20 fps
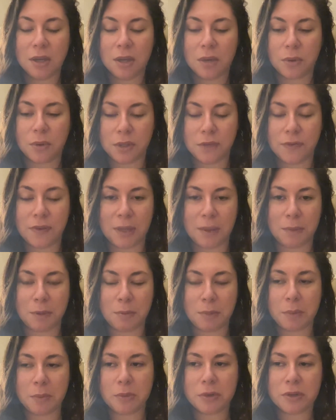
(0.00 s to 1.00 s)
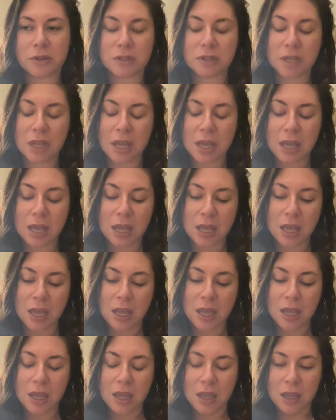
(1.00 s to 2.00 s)
with family members.
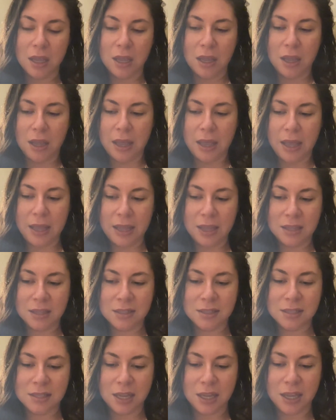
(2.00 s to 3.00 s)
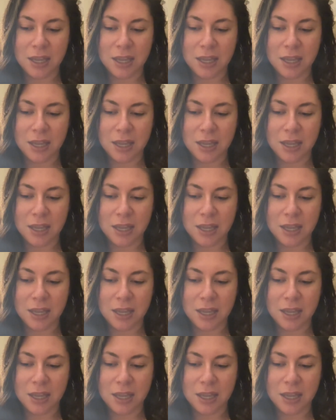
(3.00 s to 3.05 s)
And